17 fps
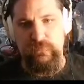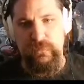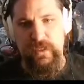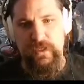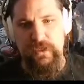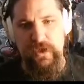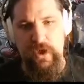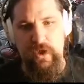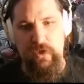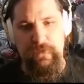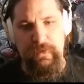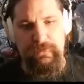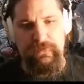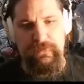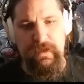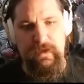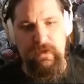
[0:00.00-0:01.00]
No,
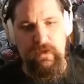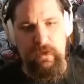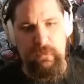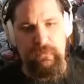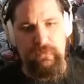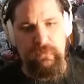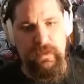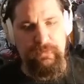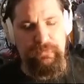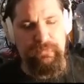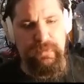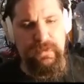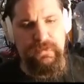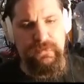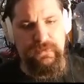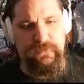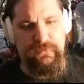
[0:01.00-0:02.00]
that's not harmful, that
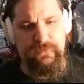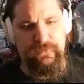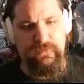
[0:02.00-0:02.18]
piece of